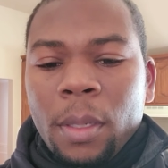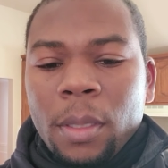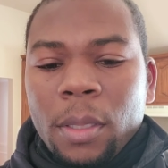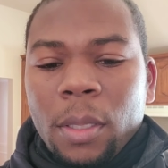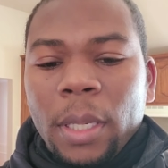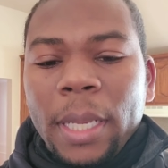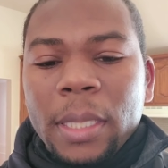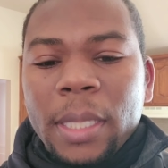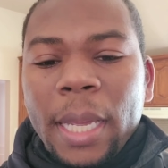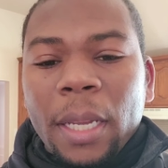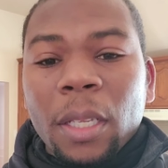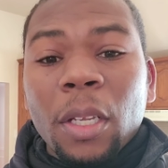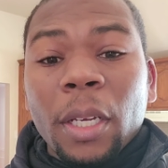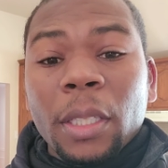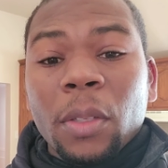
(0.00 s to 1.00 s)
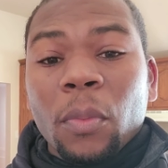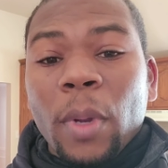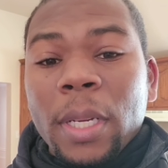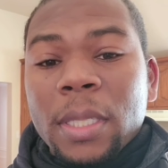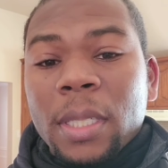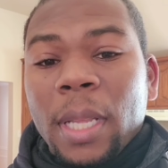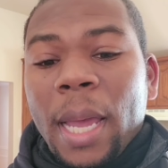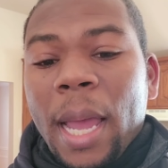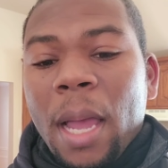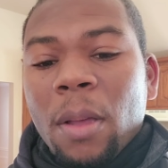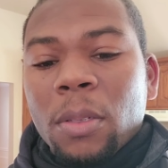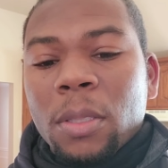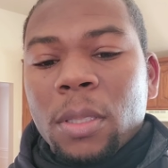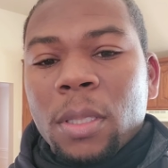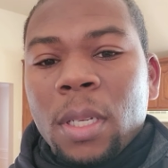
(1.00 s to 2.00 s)
So let's take a look at the rest of the
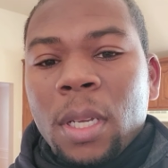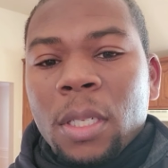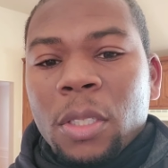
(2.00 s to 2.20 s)
house